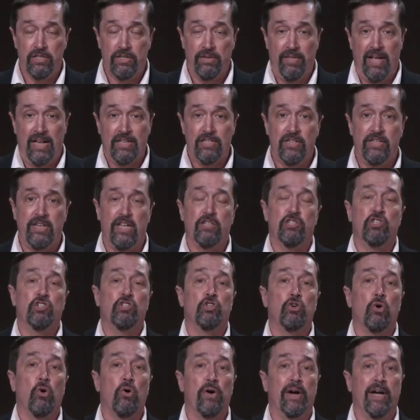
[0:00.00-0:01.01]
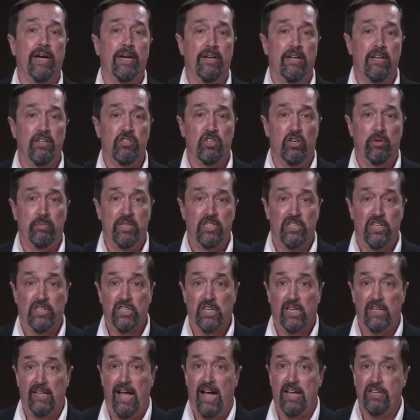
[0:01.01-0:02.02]
And that's Nestorianism, as it's
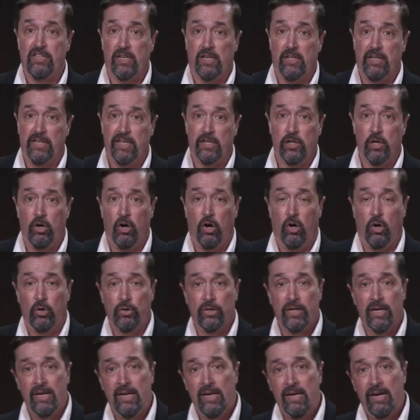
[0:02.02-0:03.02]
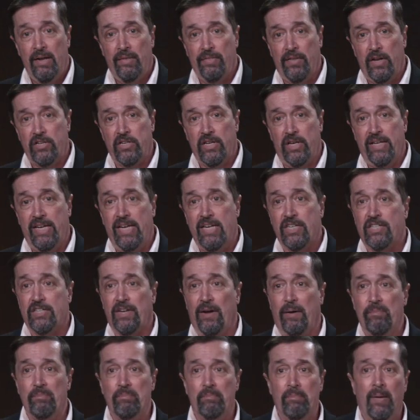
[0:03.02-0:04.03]
classically called. There's at least
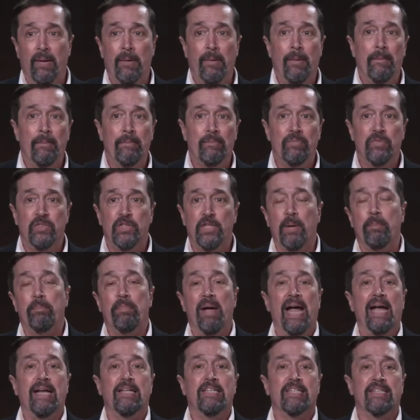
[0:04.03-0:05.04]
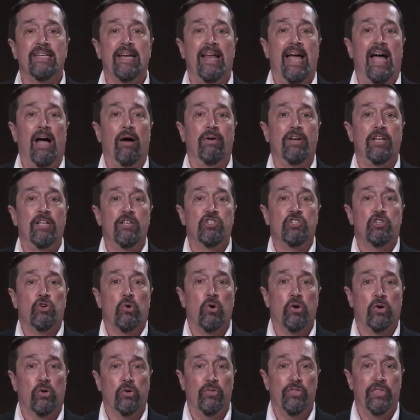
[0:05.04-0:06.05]
some debates now in
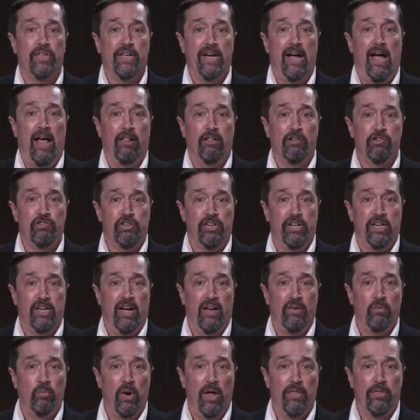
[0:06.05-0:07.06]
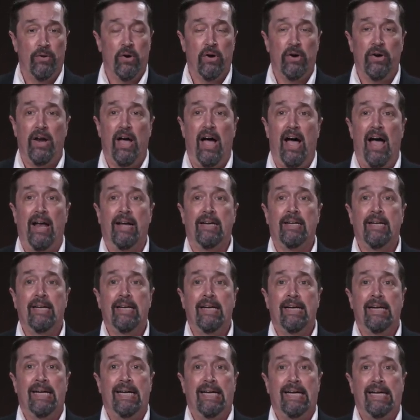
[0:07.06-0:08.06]
historical theology on whether or not
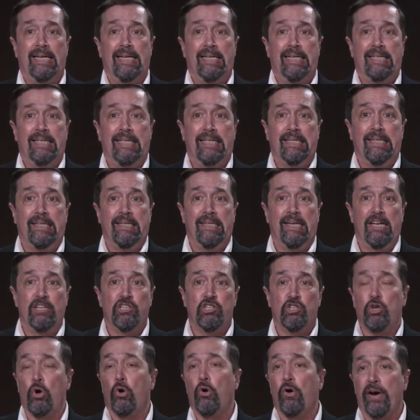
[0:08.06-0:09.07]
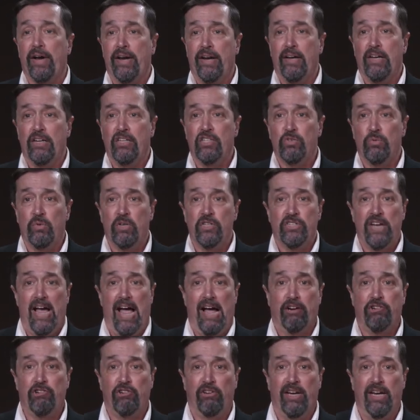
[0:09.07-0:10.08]
uh, Nestorius was
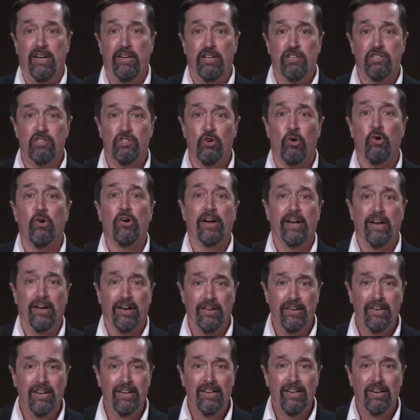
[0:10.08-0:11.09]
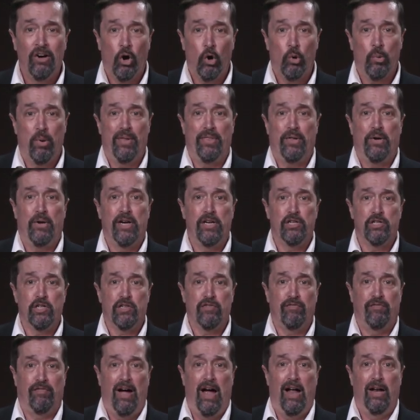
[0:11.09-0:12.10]
actually a Nestorian or whether he
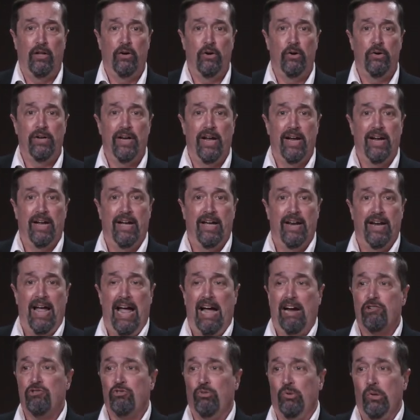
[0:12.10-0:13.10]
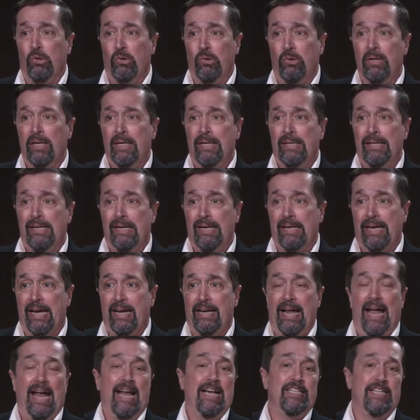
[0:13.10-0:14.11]
just followed a, an actual, again,
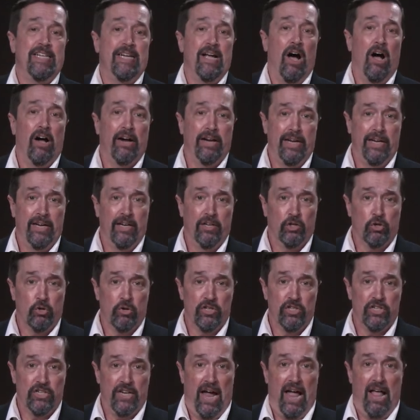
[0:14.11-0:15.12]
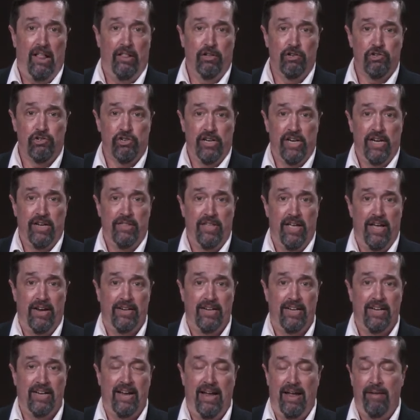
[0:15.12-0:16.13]
Antiochian Christology that
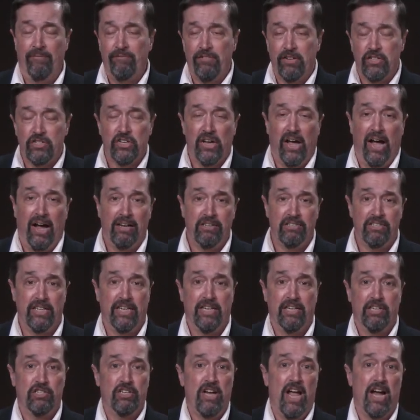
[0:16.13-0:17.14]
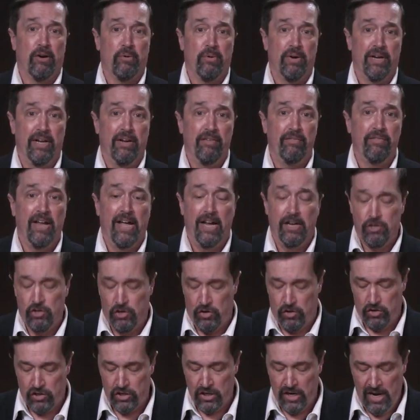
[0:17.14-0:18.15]
emphasized the integrity of
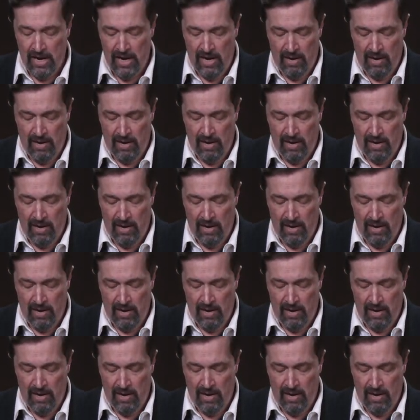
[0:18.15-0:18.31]
natures.